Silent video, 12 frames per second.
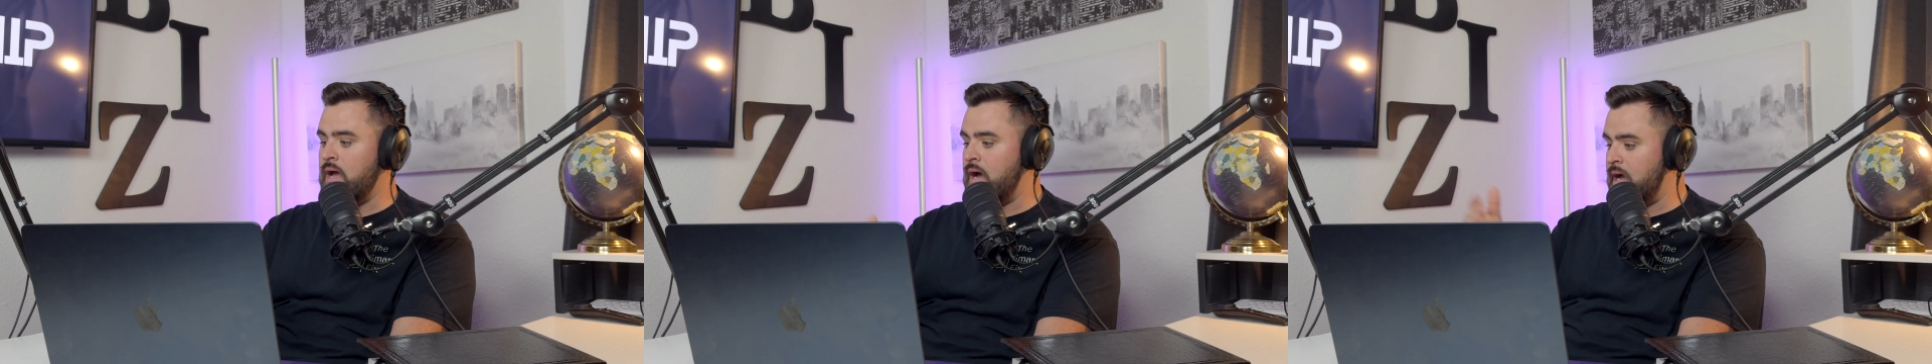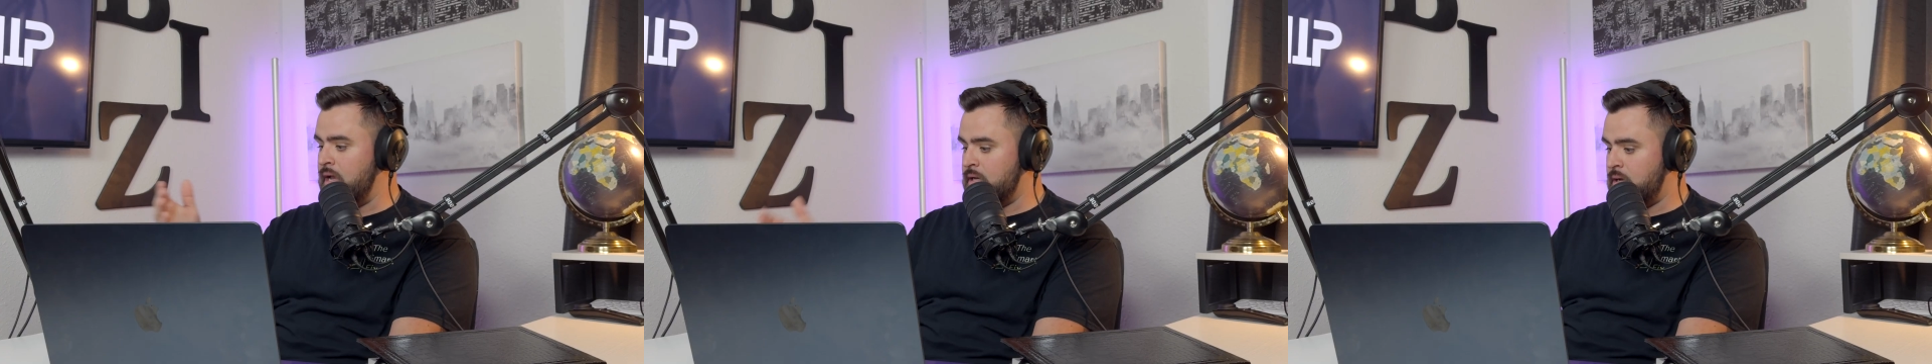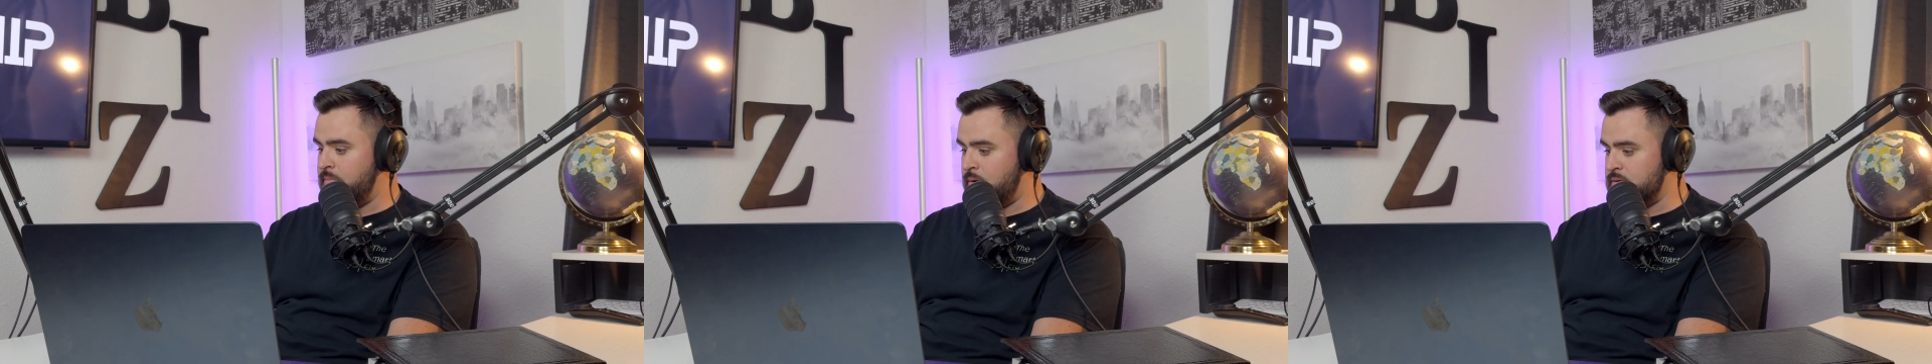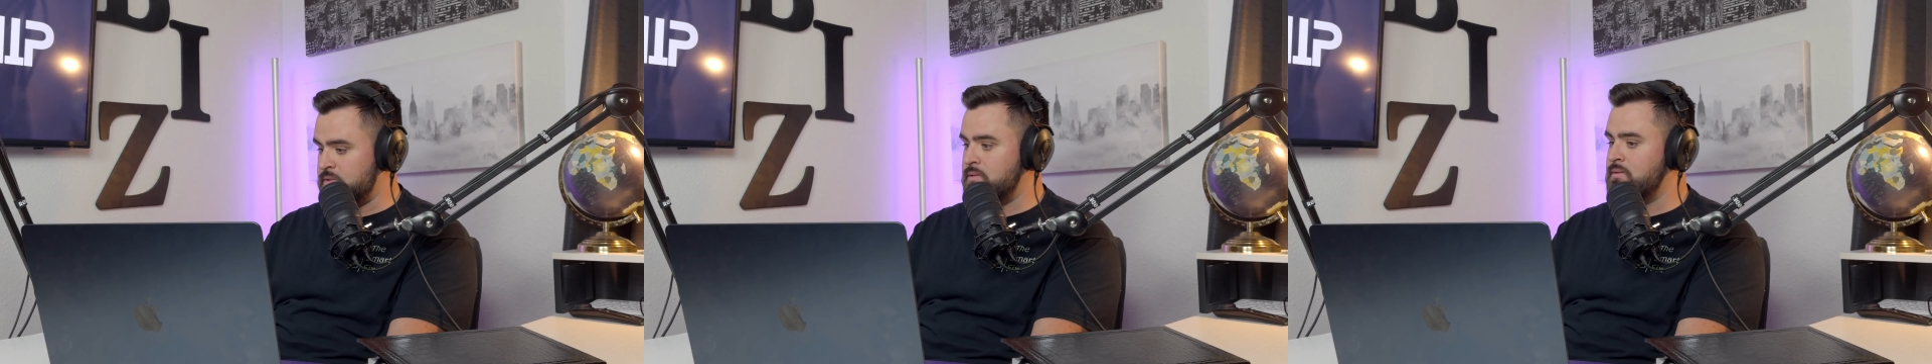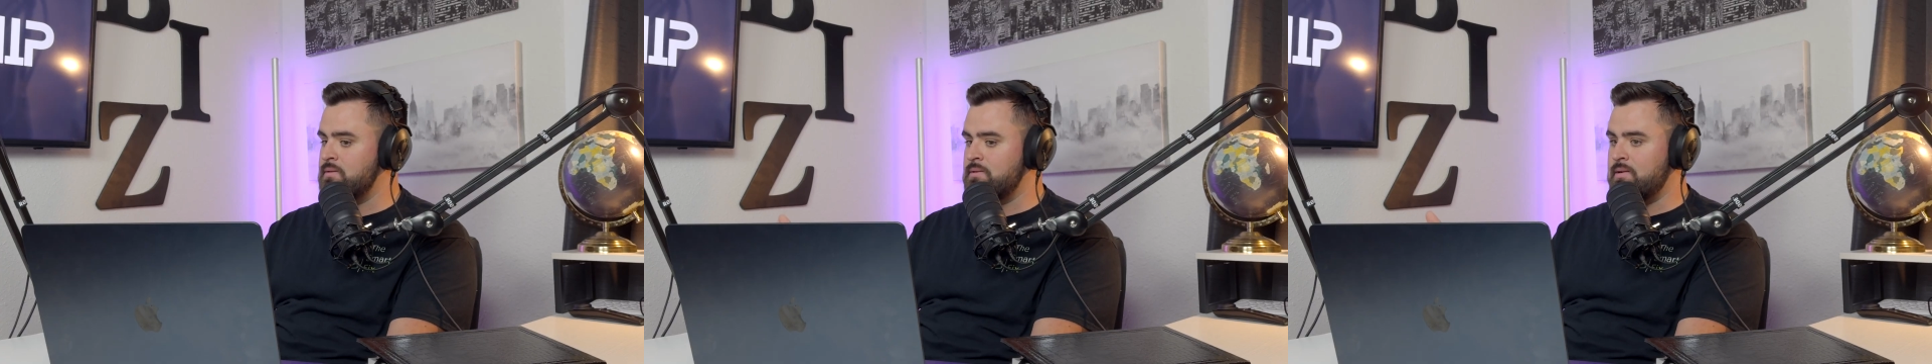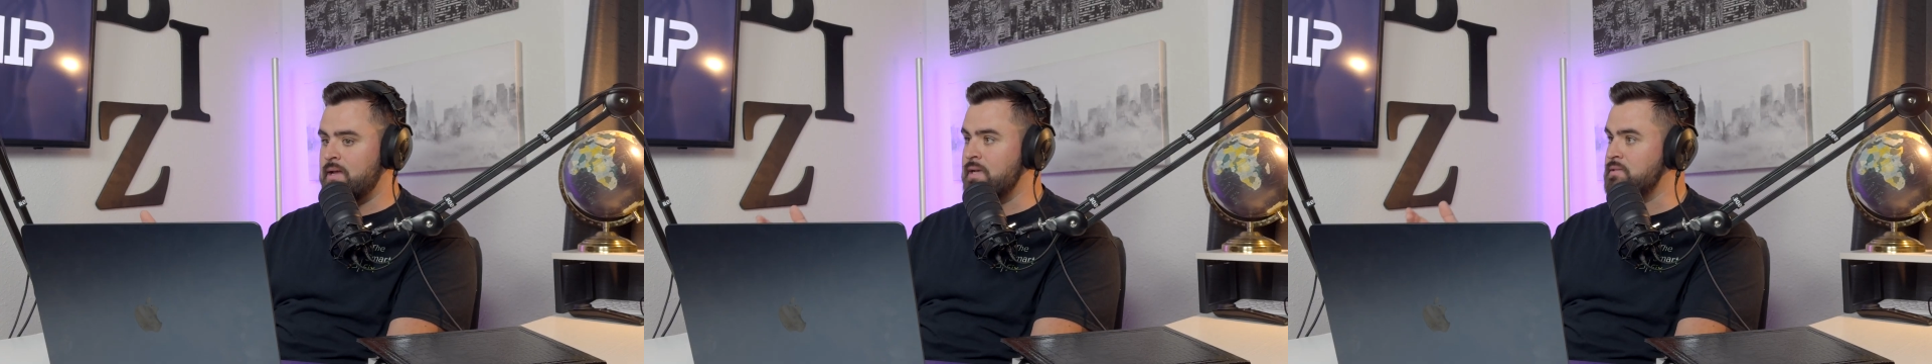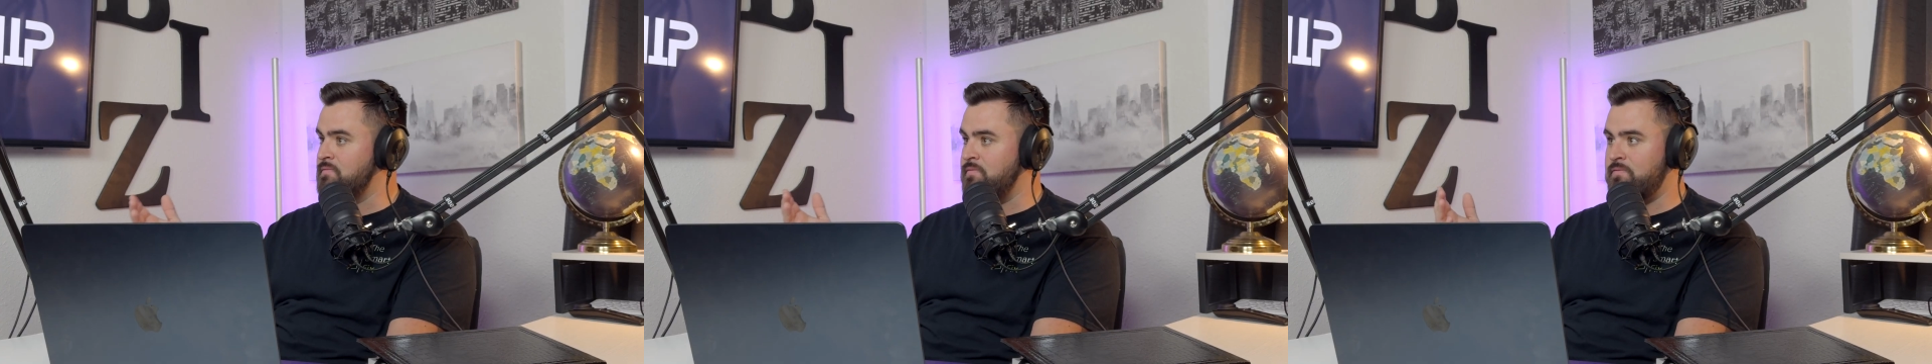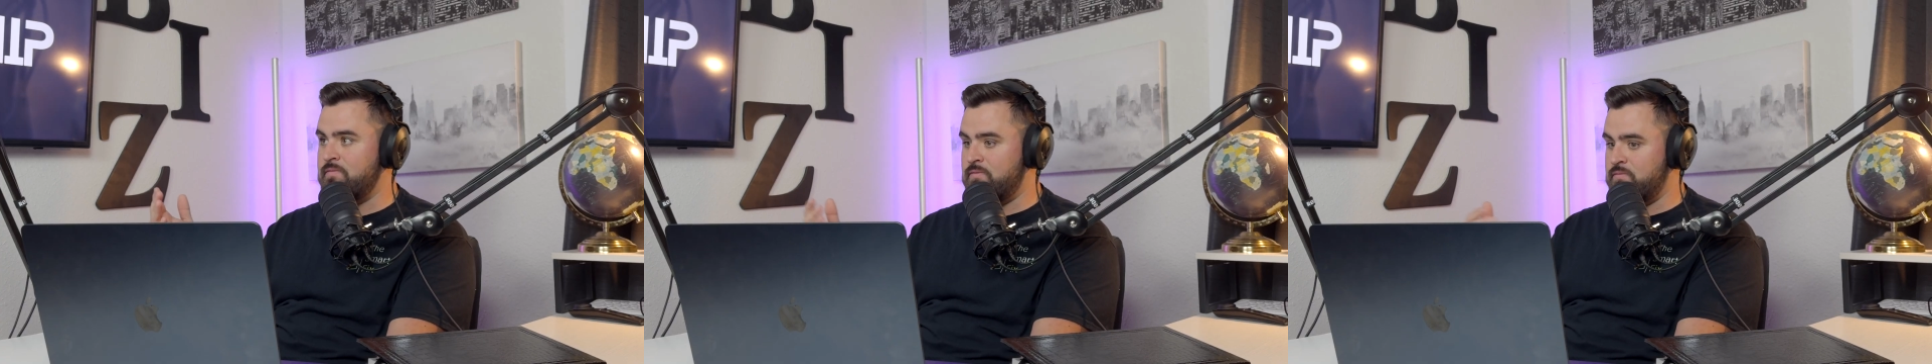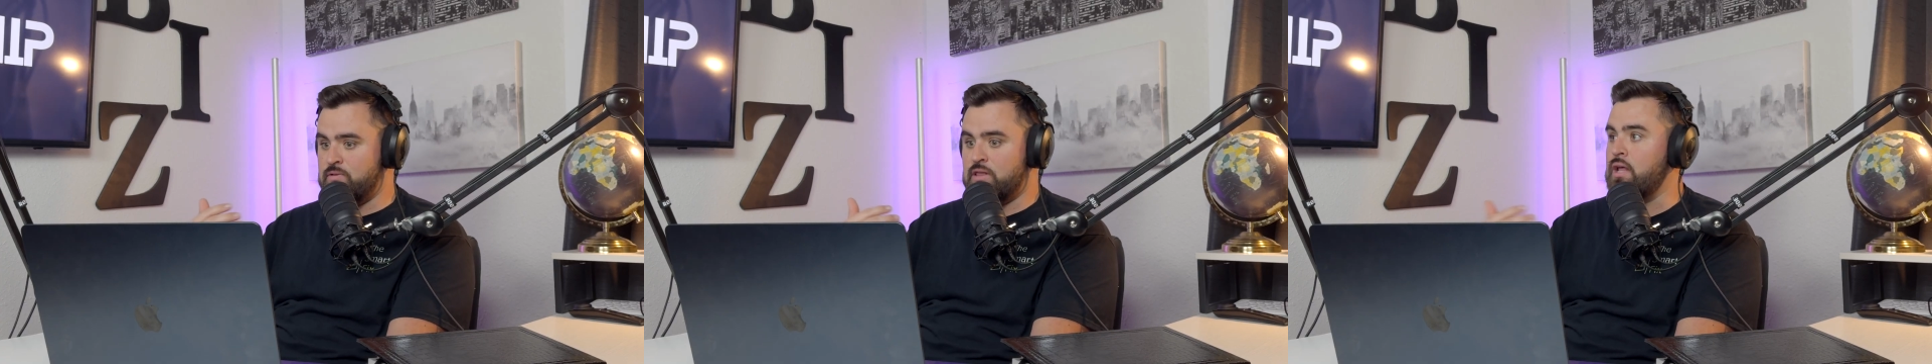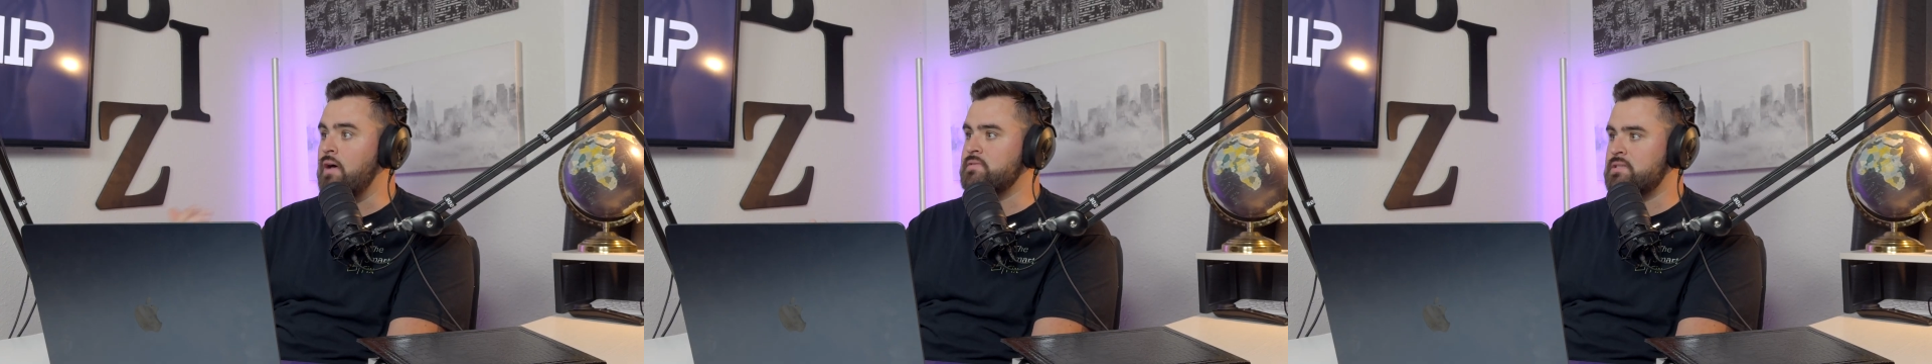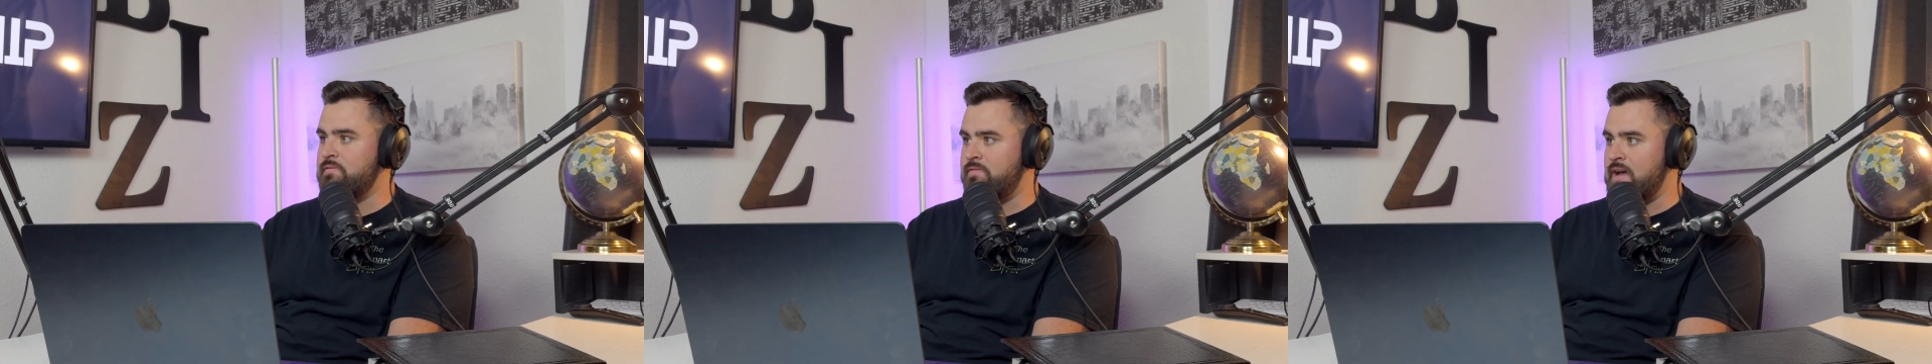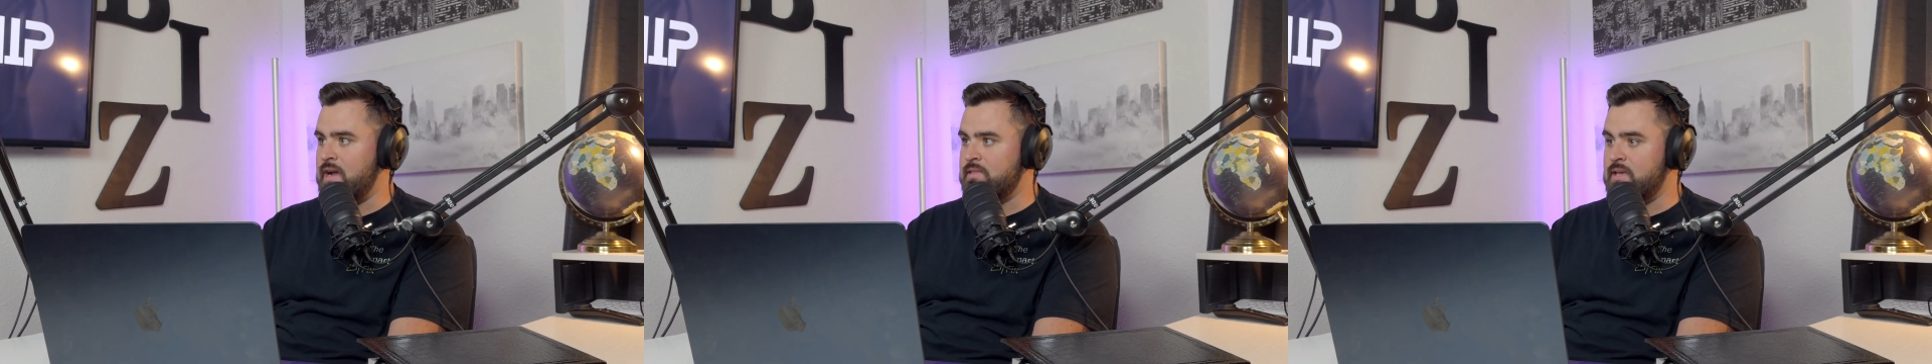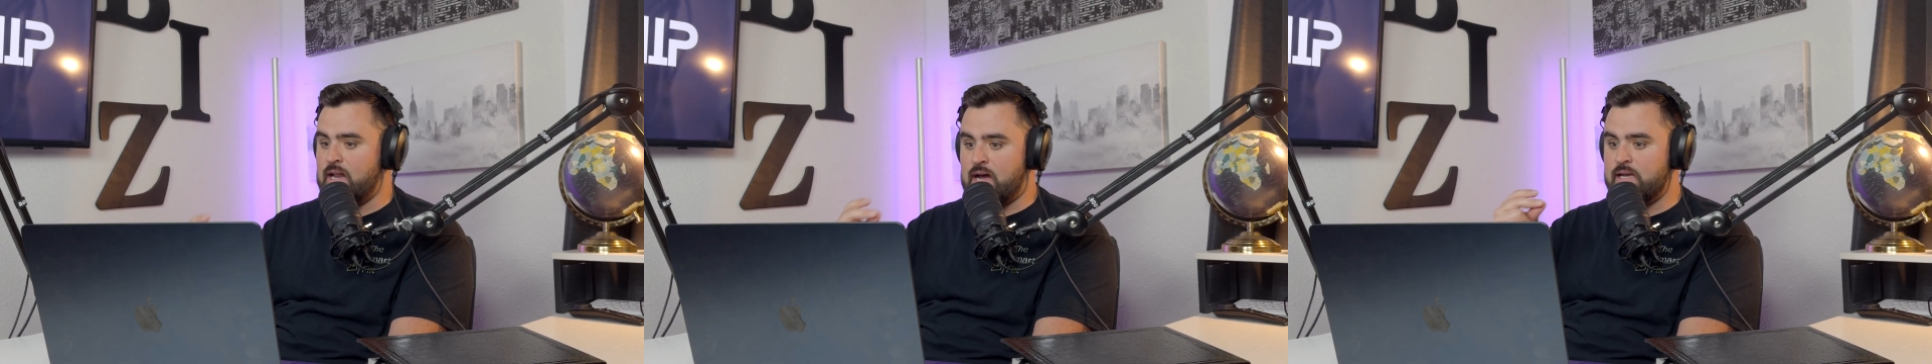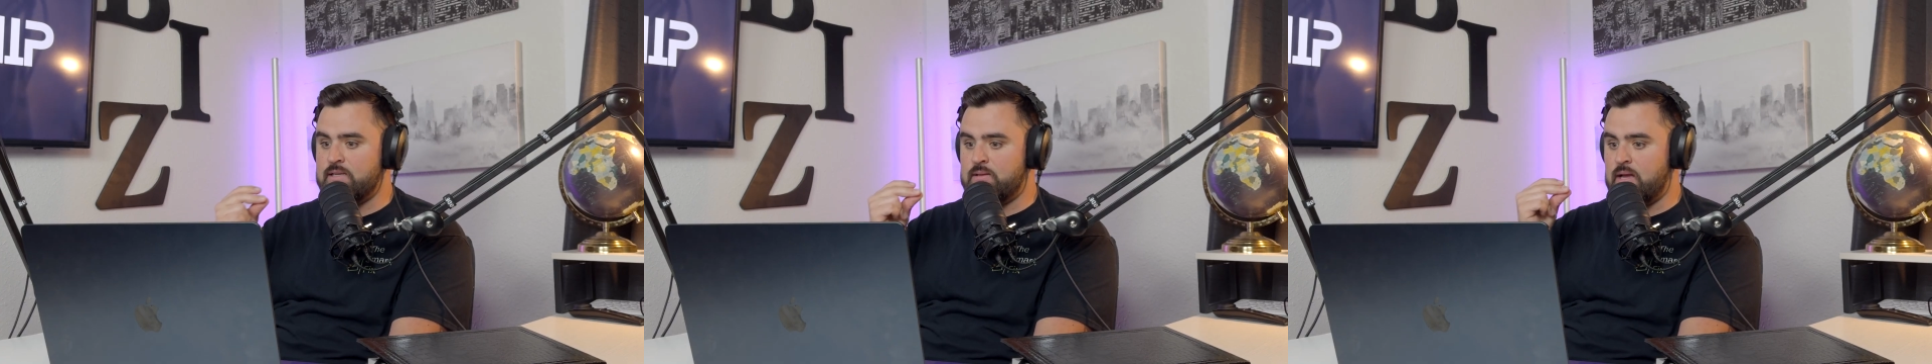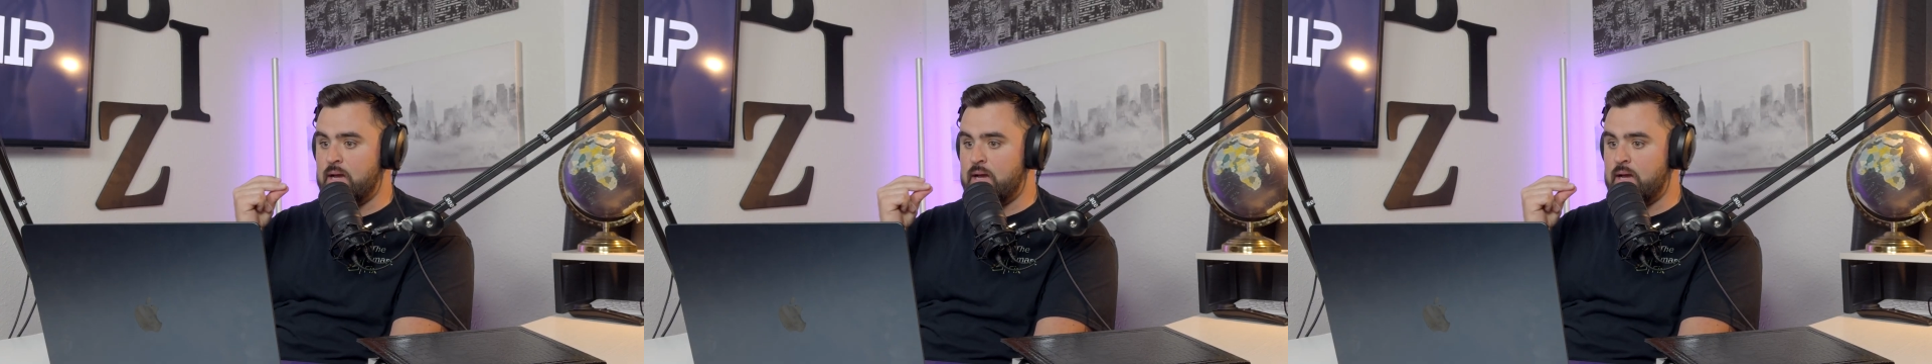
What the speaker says: A high income person loves the fact that I